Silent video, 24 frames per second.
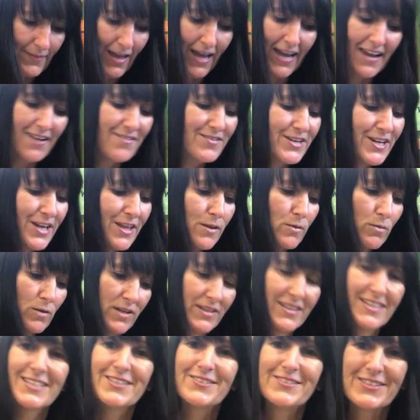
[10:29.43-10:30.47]
I have another
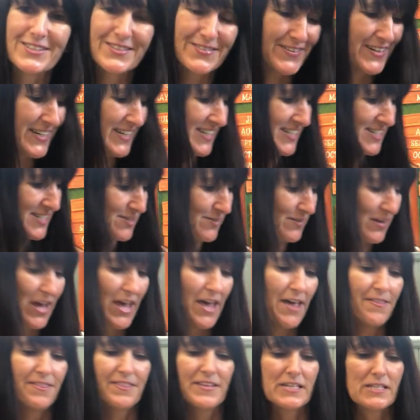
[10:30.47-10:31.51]
one. This one's funny too.
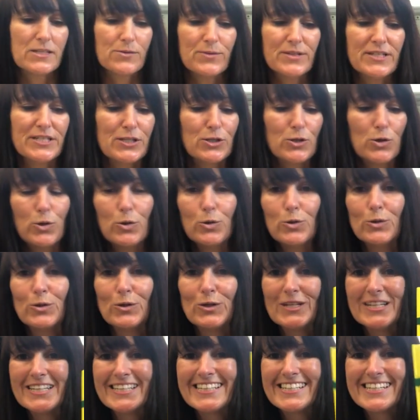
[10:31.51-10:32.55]
This one is
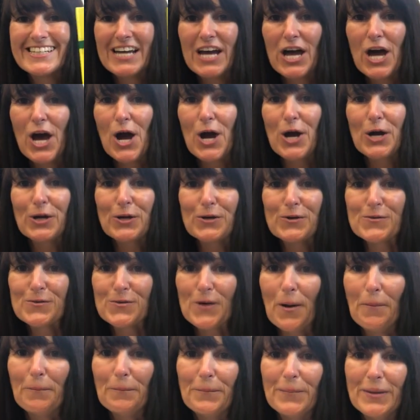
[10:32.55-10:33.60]
called
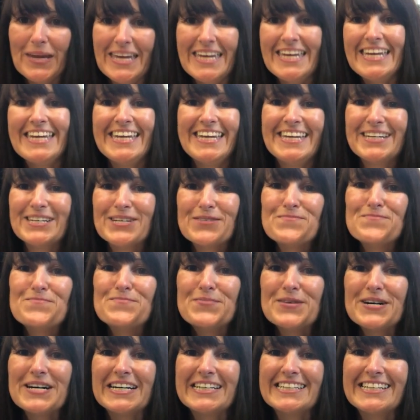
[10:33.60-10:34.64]
Grumpy
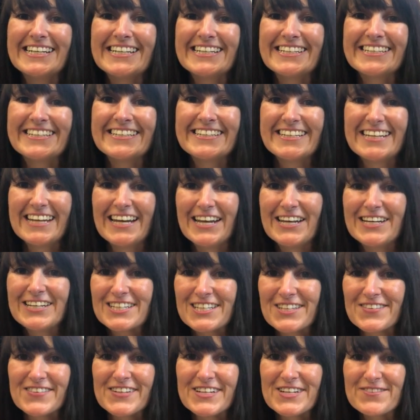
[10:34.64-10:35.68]
Bird. He
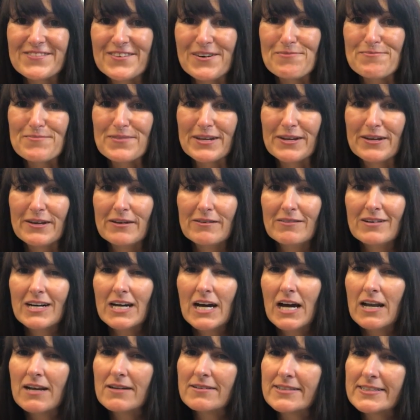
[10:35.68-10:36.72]
looks very grumpy. What
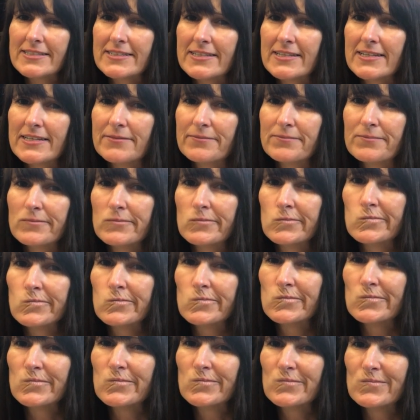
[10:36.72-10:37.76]
color is he?
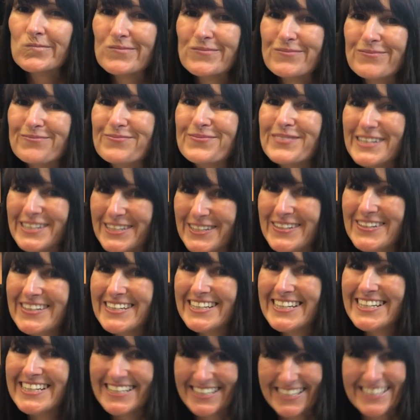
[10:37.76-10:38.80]
Blue?
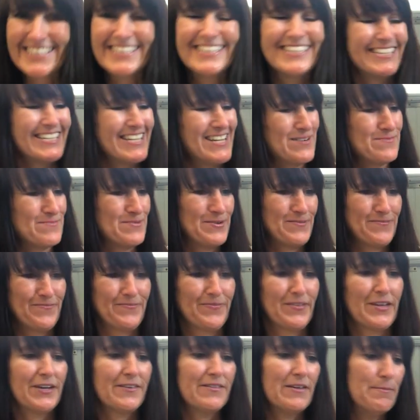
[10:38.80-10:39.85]
Good job.
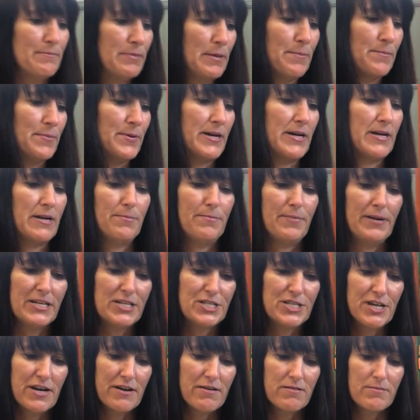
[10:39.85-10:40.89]
Grumpy Bird by
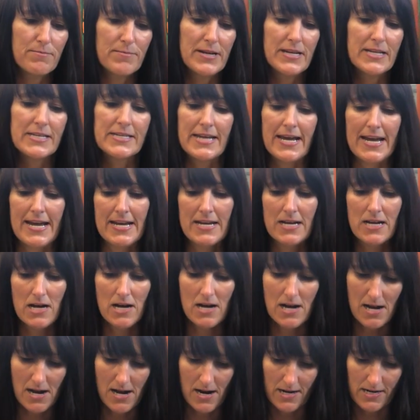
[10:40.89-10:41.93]
Jeremy
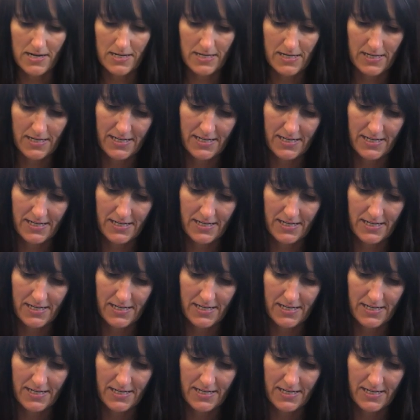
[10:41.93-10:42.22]
Tankard.